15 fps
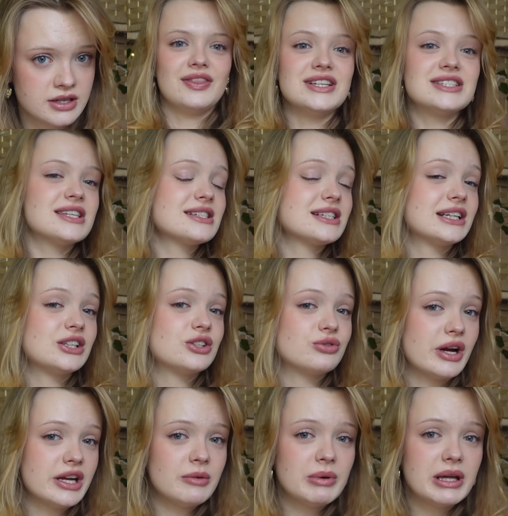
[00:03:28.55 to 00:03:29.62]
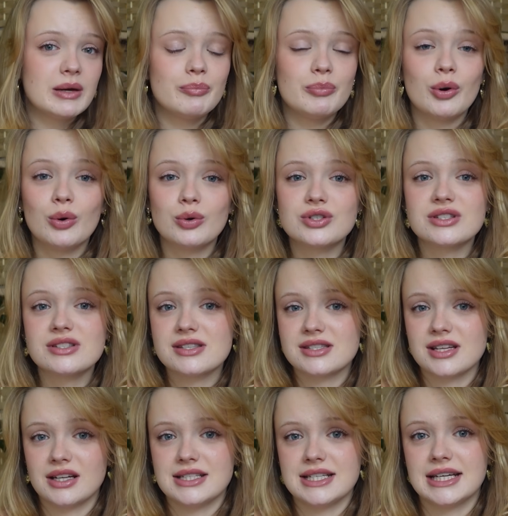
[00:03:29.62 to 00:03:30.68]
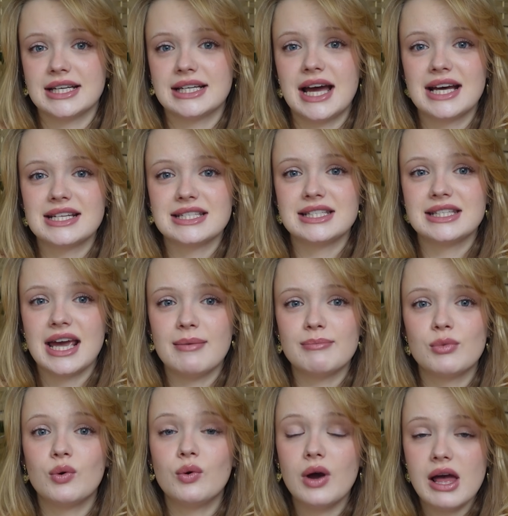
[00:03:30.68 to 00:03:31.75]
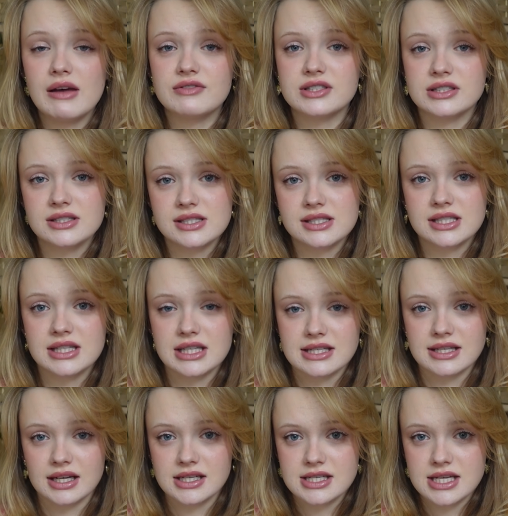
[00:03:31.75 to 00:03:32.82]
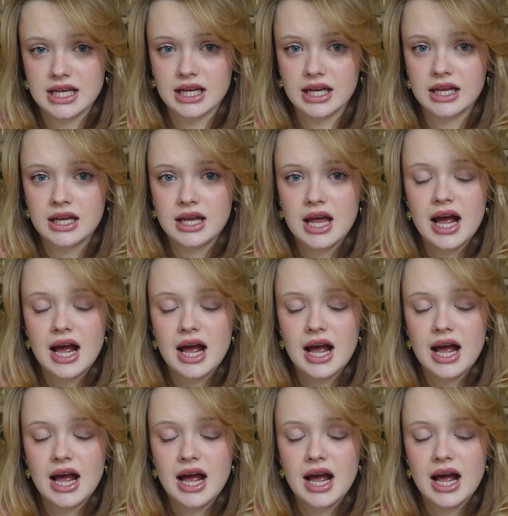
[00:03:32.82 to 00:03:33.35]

This is an incredibly important study in adding yet more evidence to this idea,